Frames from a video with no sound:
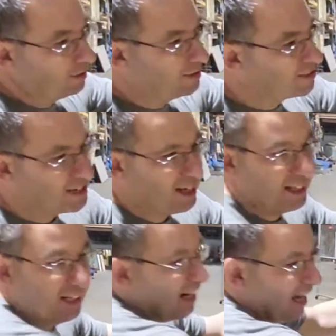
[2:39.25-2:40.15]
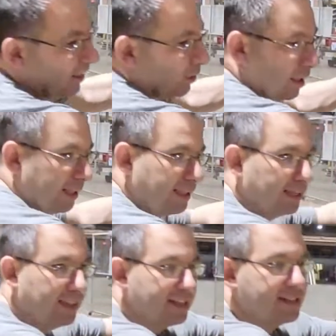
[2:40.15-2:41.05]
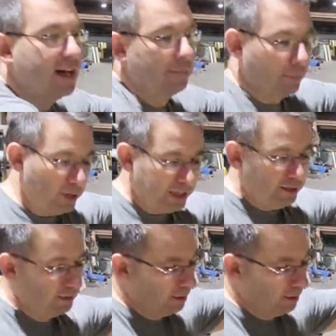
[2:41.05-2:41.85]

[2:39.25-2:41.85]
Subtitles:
this side. I don't like that. That's not pretty.